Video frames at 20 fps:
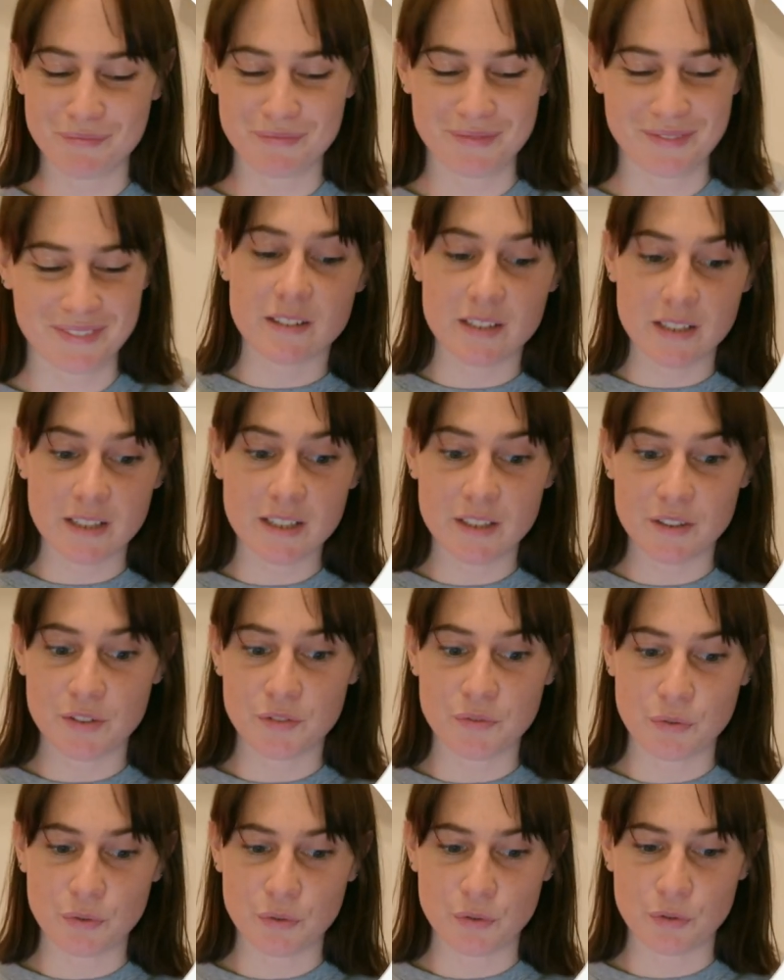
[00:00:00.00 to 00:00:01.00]

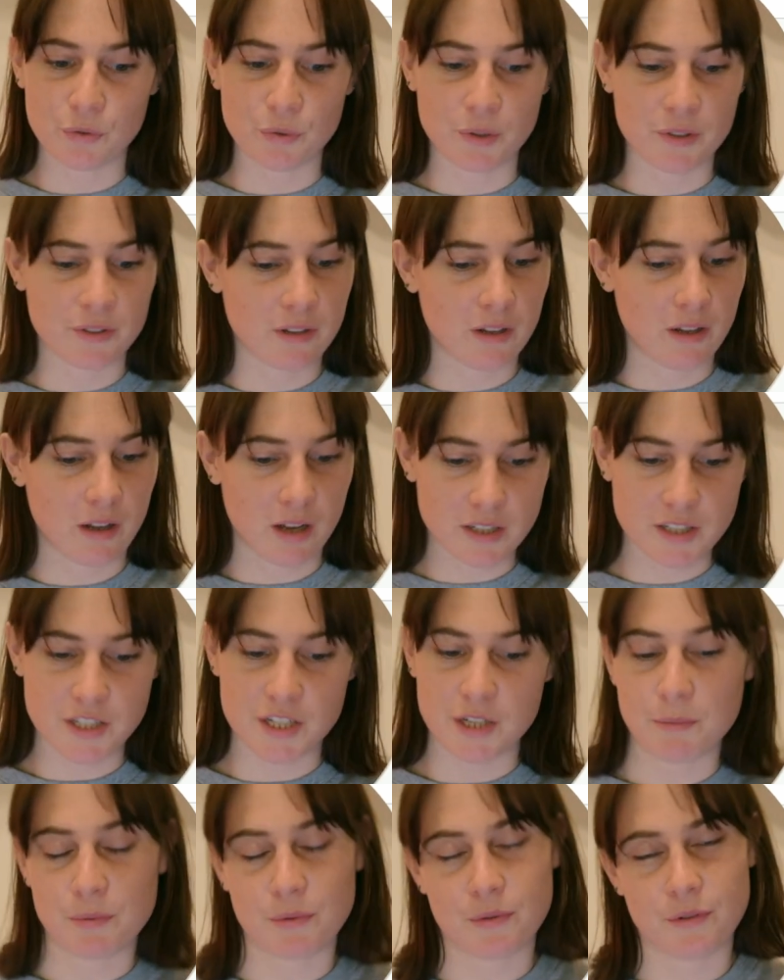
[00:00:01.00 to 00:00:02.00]
Ziggy's food was a lot
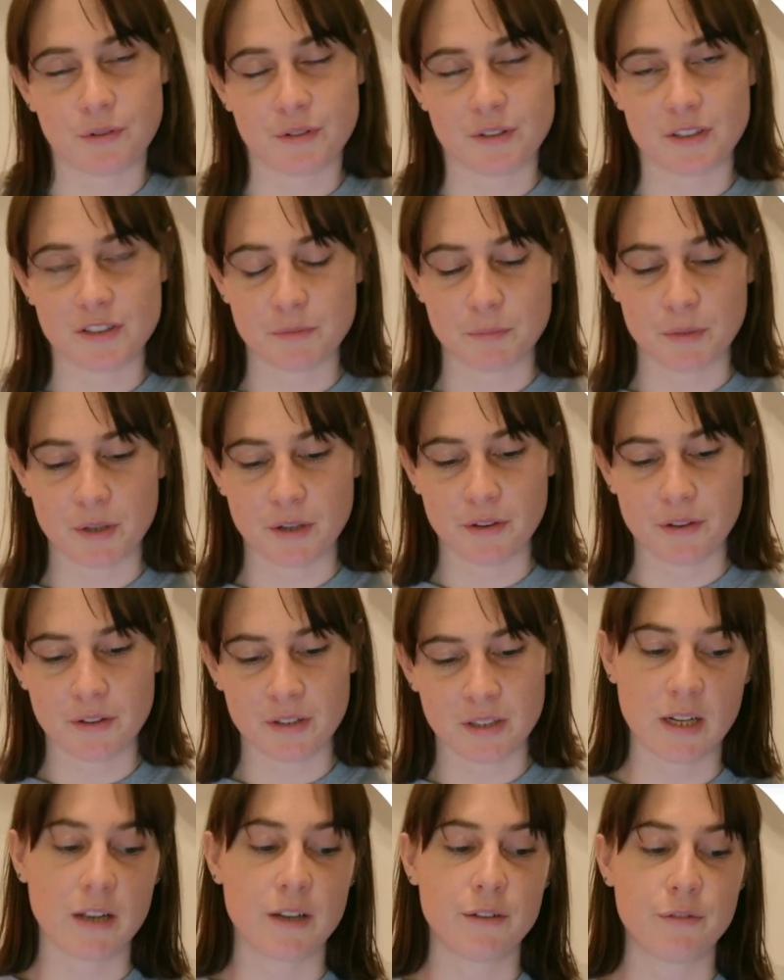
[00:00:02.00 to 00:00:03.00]
cheaper this month.
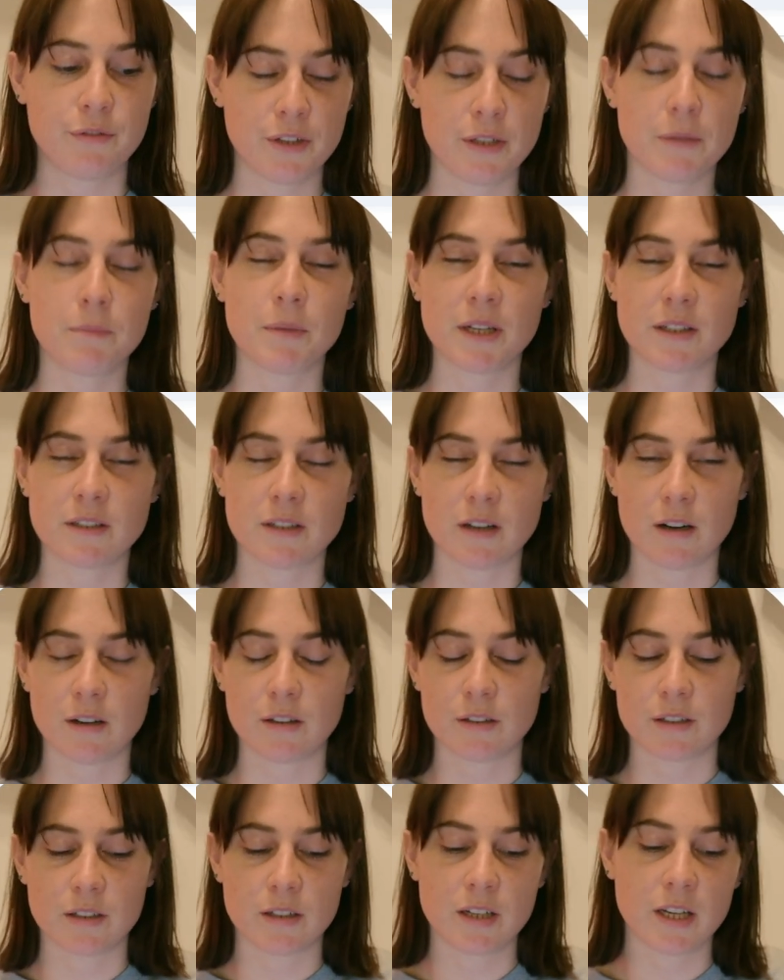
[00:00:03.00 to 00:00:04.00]
I feed my
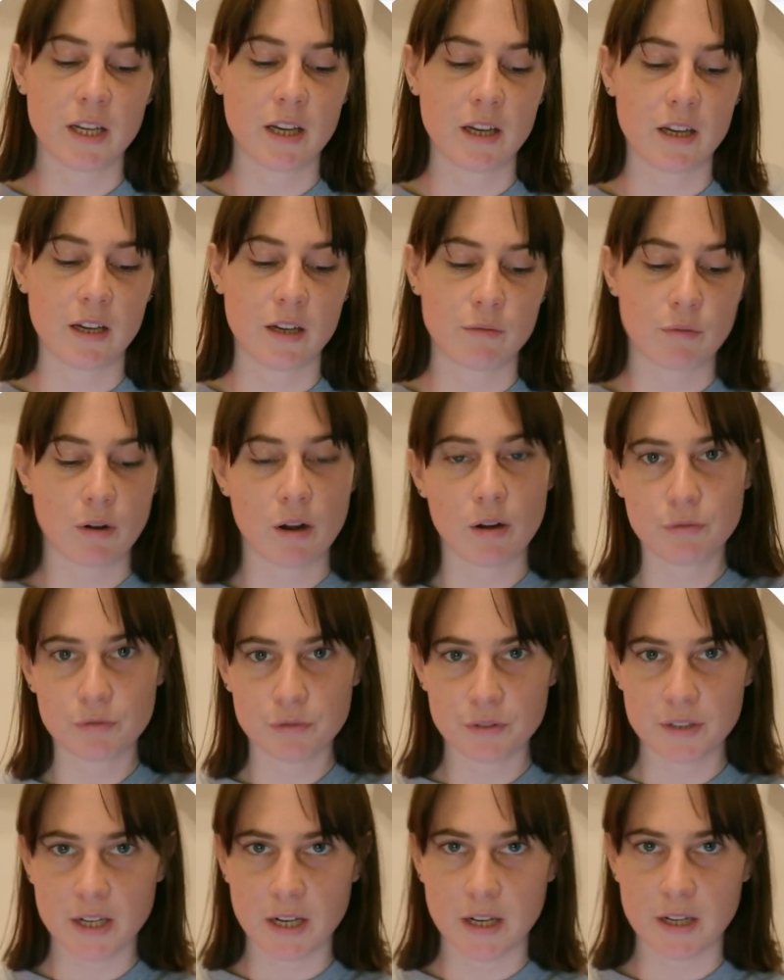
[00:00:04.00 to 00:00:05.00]
dog a raw
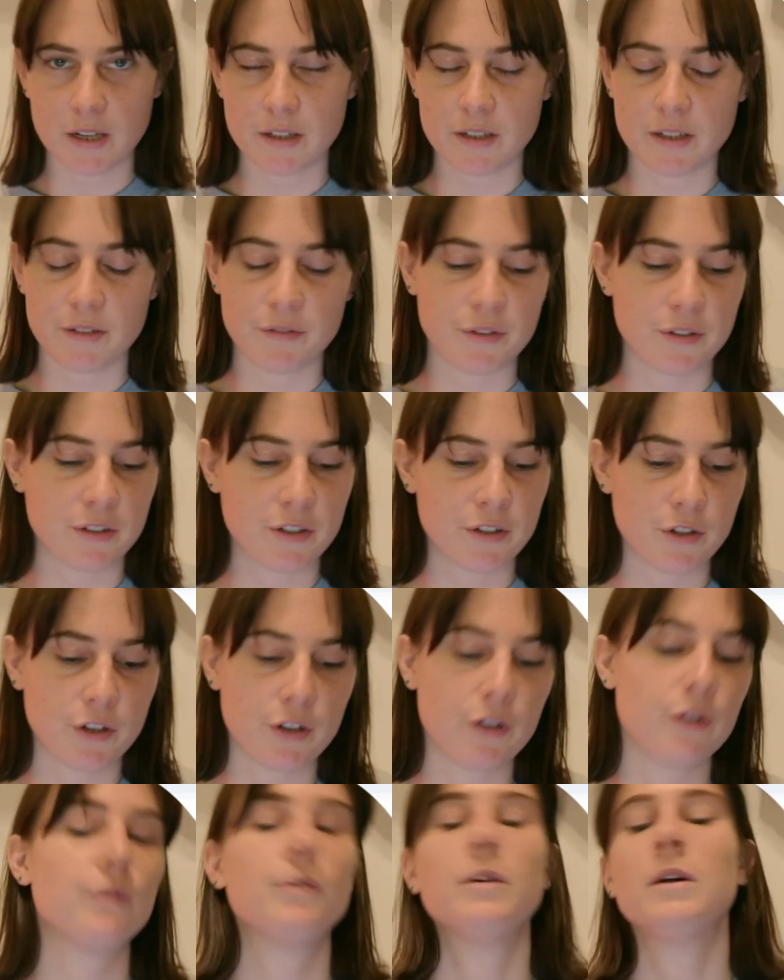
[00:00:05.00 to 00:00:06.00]
food diet, if you didn't
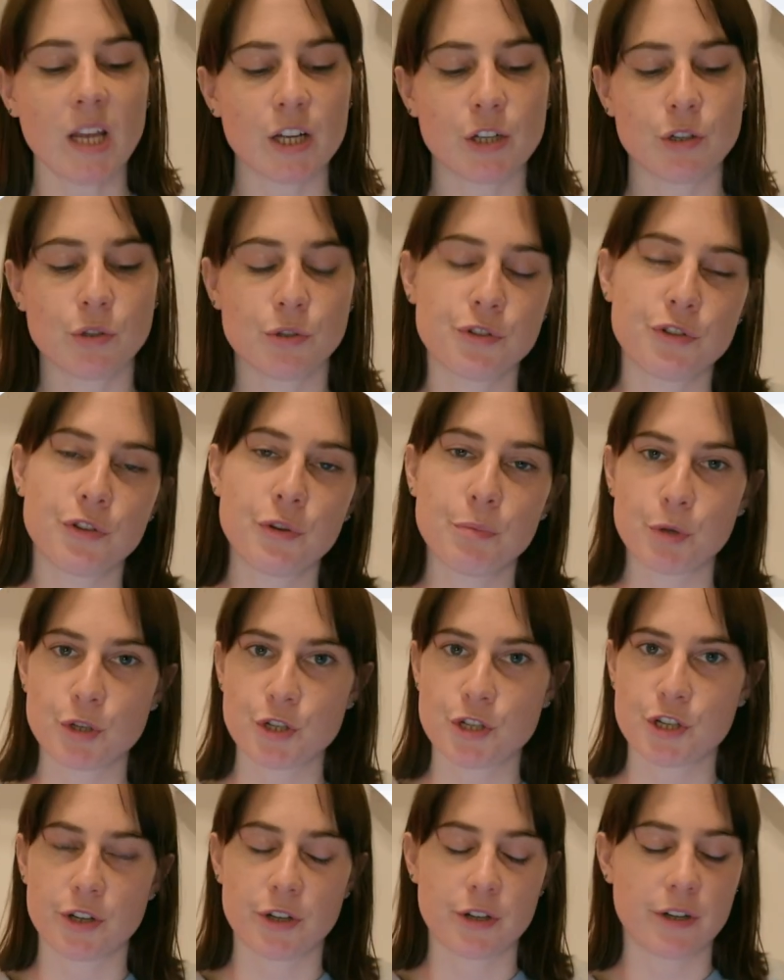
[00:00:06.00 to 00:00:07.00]
know. I go to the
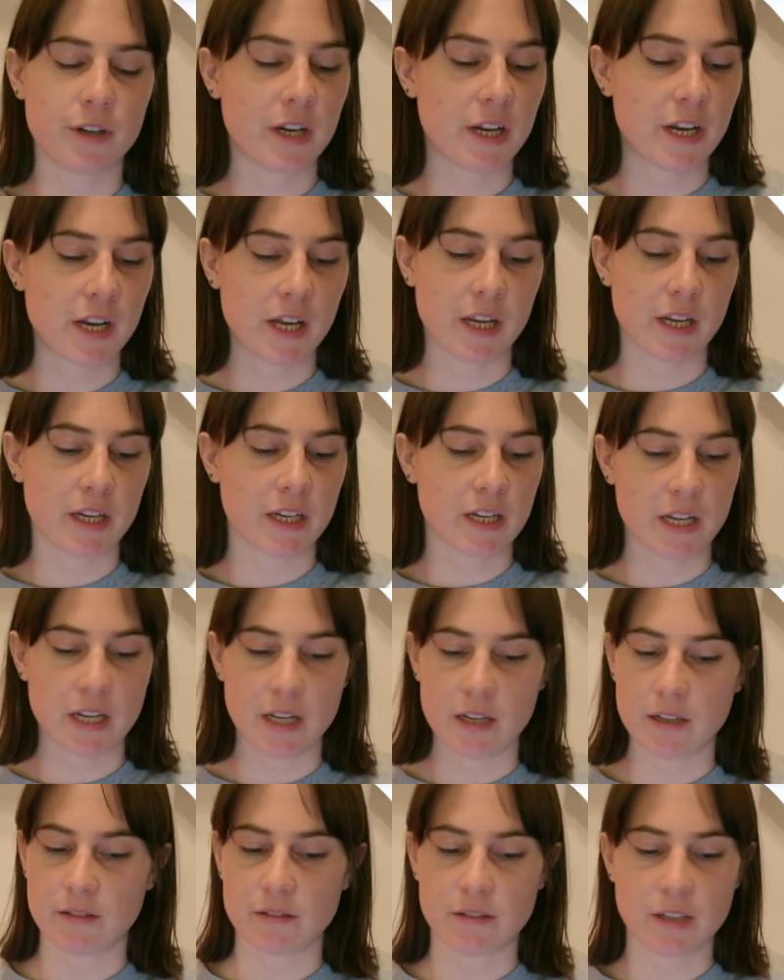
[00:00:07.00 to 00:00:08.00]
butcher and I
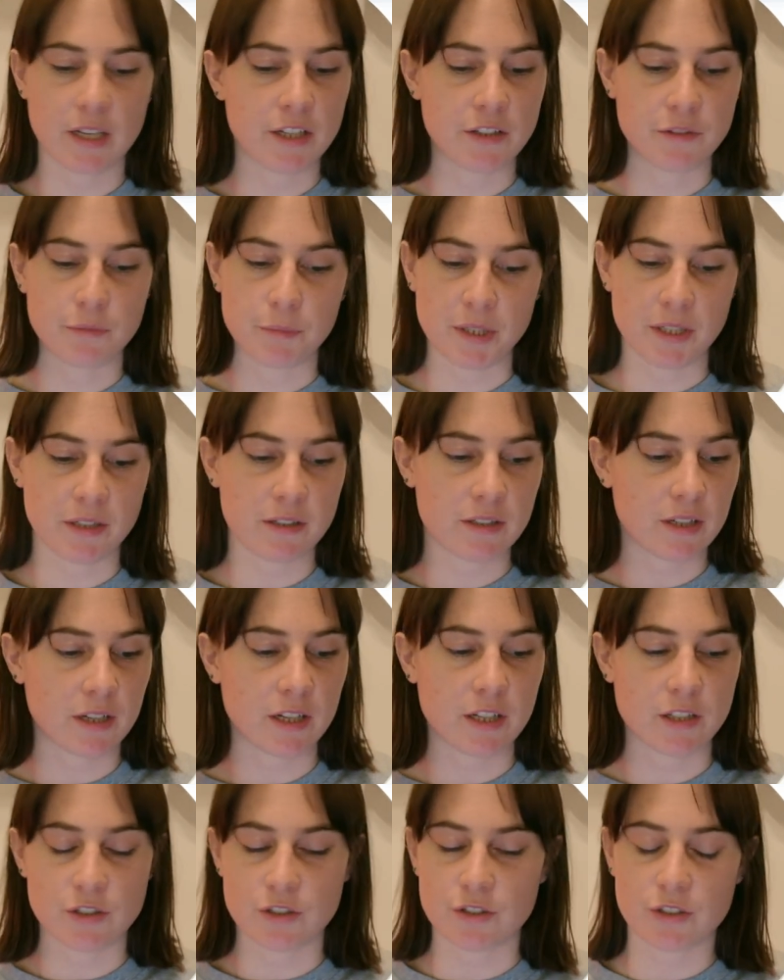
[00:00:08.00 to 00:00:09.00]
get his meat and
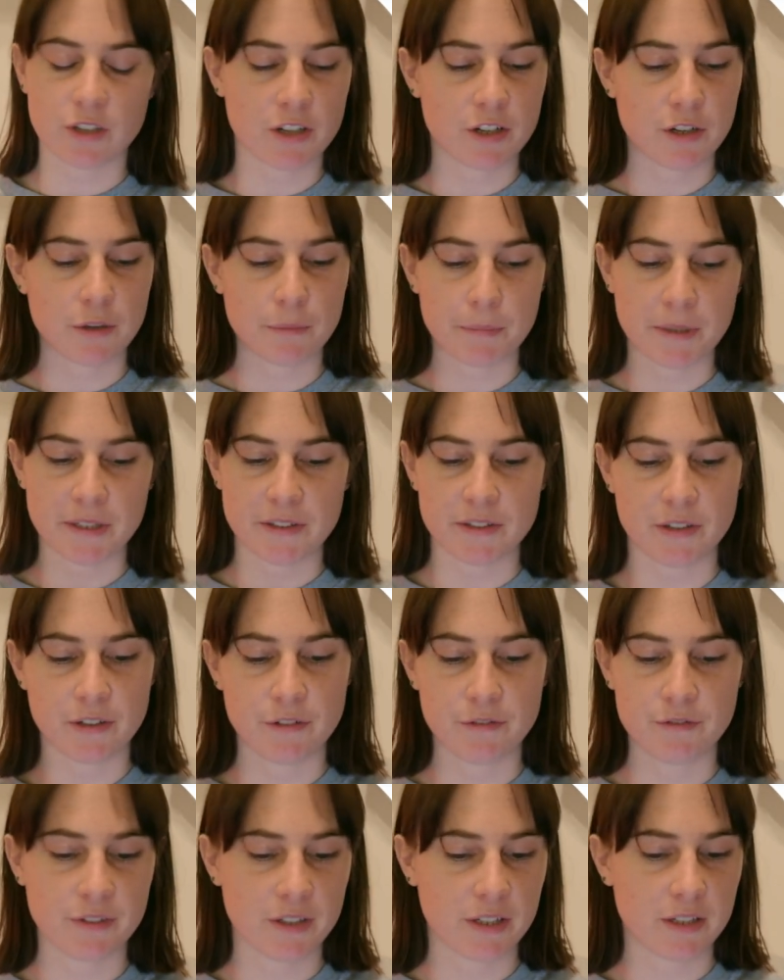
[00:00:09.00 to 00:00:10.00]
I just cut it up
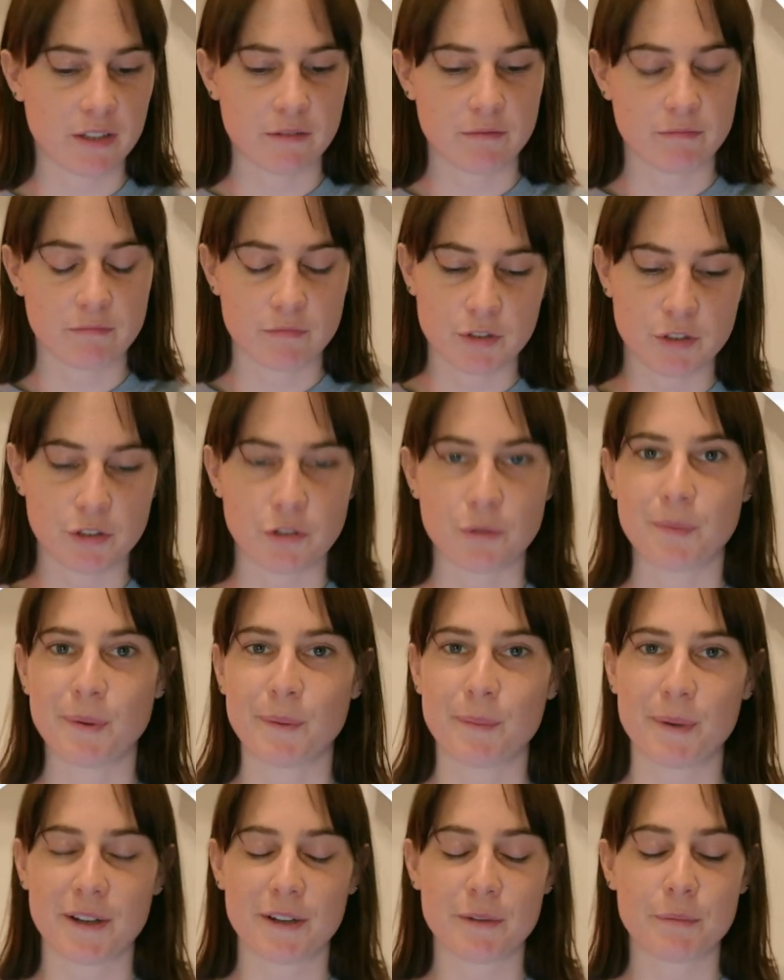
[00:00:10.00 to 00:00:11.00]
myself and, you know,
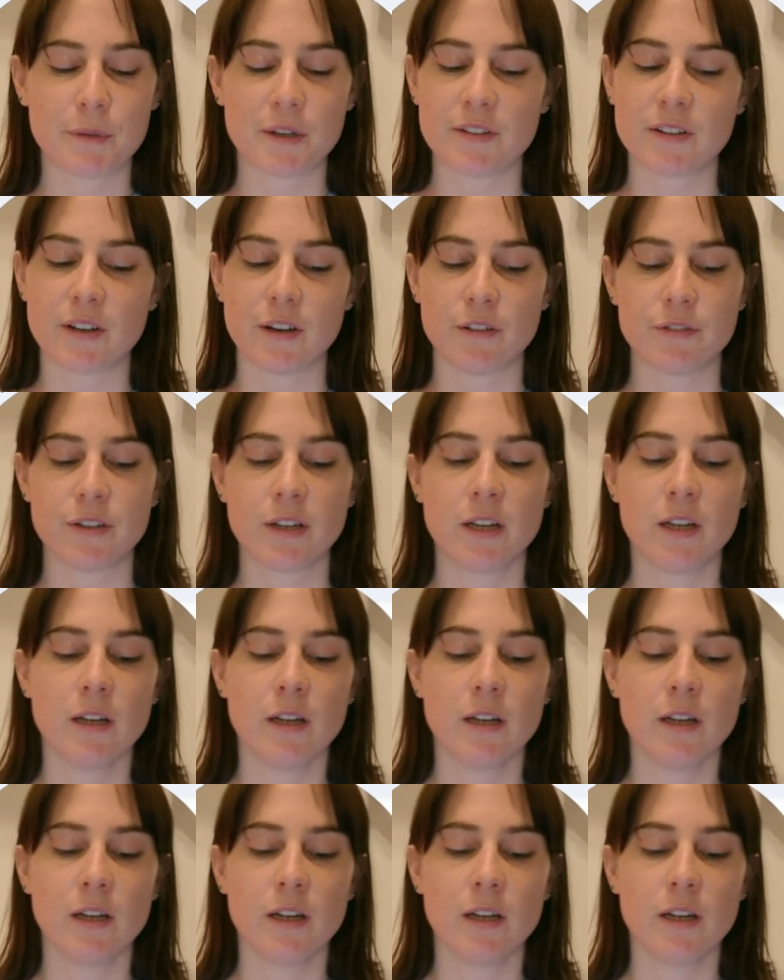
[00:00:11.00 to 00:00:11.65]
prepare it myself.